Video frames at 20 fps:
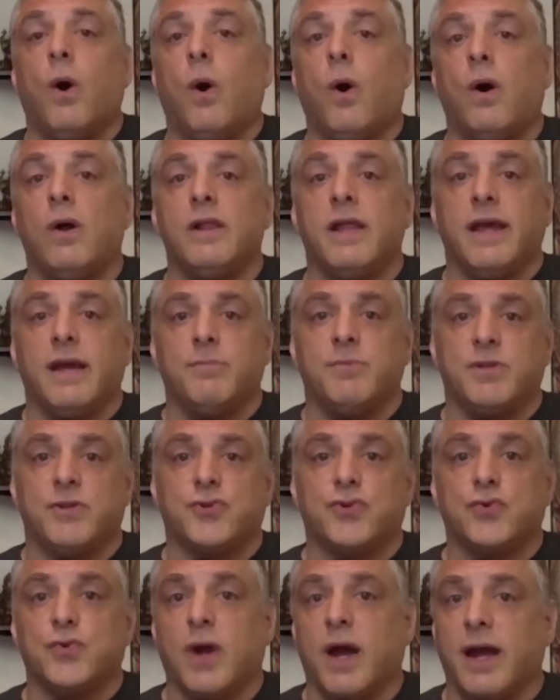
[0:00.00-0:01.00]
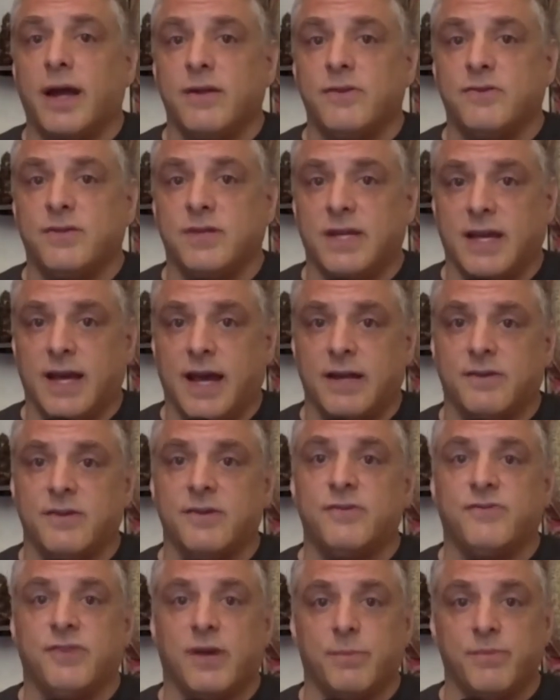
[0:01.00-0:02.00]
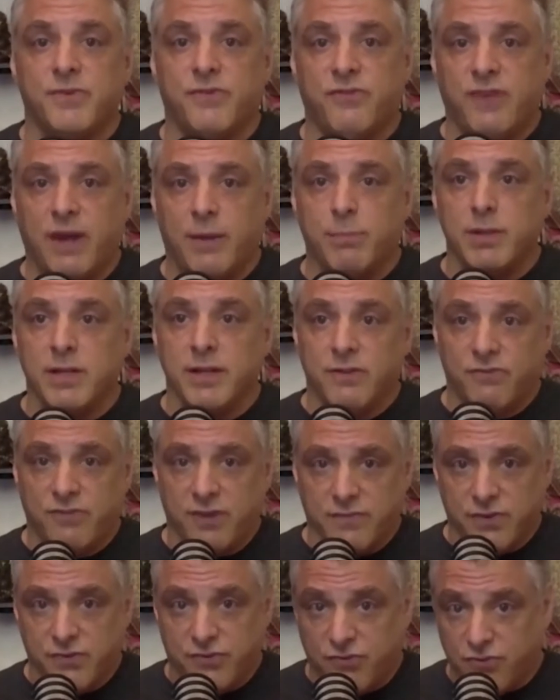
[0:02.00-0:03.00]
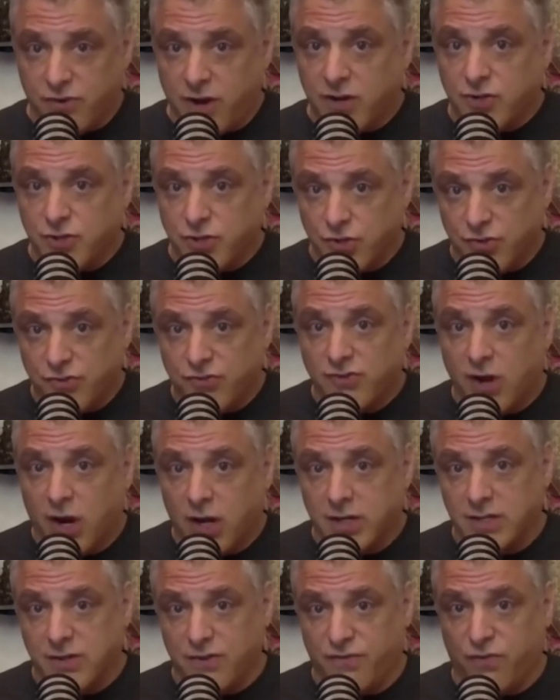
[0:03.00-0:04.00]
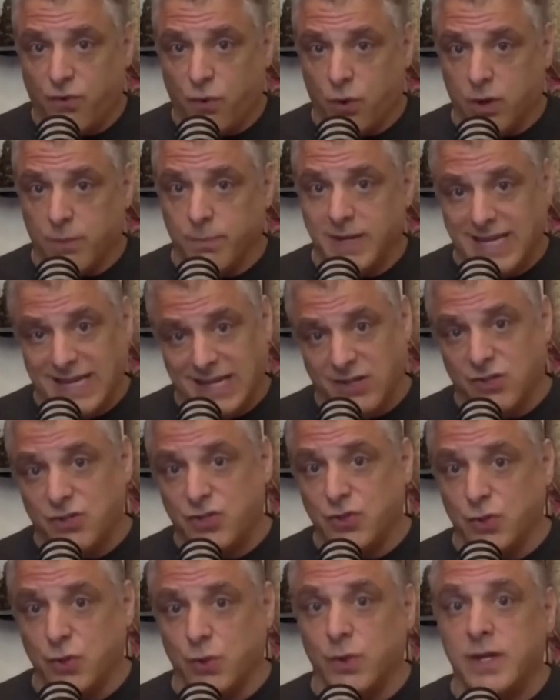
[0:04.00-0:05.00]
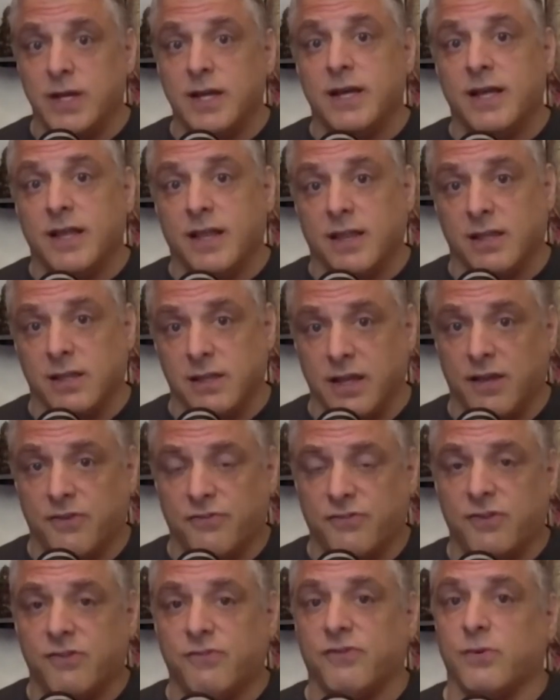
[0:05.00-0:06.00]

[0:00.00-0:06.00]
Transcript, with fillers: all aimed at trying to get some semblance of a structure starting to form into the list.